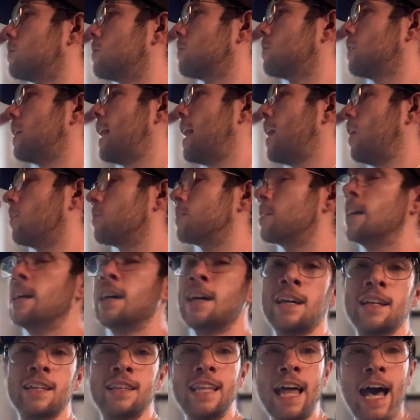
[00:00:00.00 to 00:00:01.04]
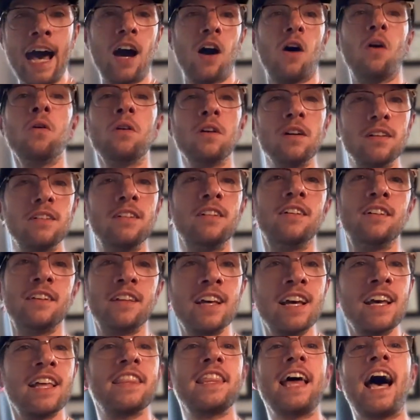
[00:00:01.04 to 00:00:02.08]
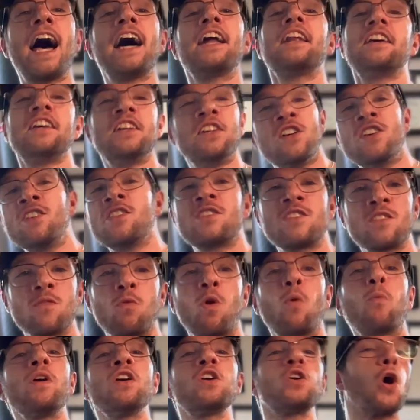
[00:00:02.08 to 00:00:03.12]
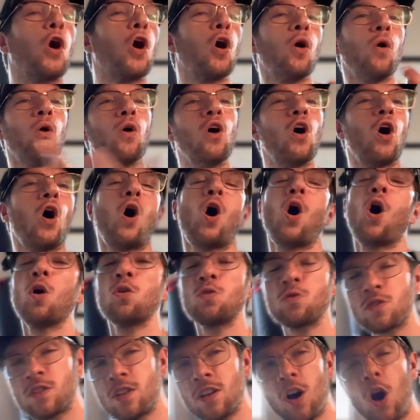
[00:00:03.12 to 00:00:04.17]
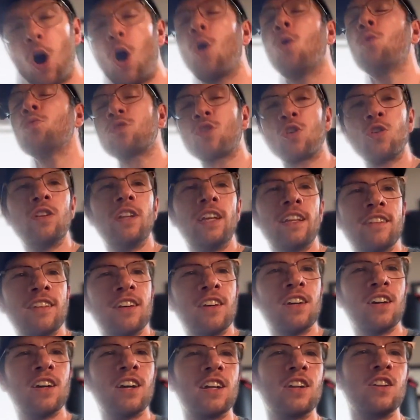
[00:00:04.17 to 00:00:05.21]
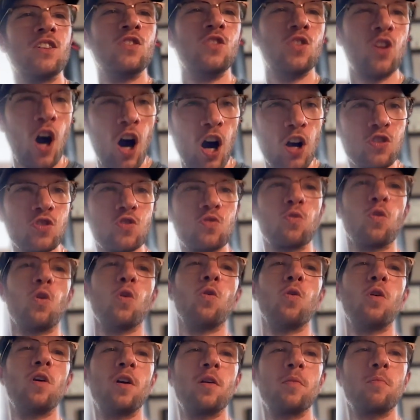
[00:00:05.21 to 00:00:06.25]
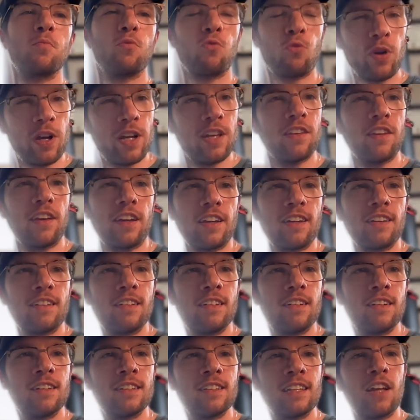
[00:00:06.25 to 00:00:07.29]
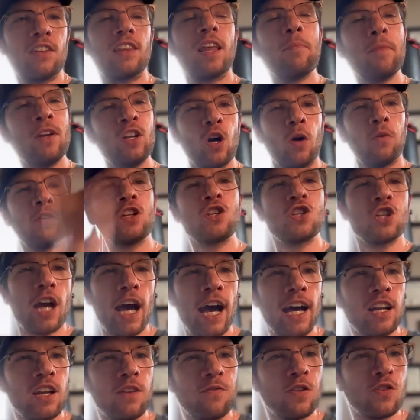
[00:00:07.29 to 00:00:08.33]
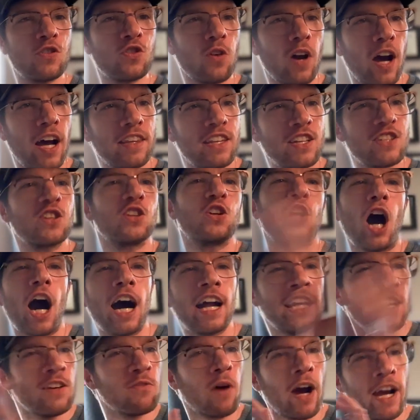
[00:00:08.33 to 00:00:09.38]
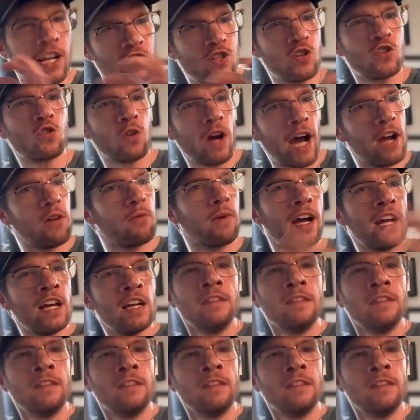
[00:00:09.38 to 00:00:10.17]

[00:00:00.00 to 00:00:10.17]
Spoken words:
out. Now, that is what we call alternate nostril breathing. Now, let me know in the chat if you tried this. Got it, right? Did you try it, right?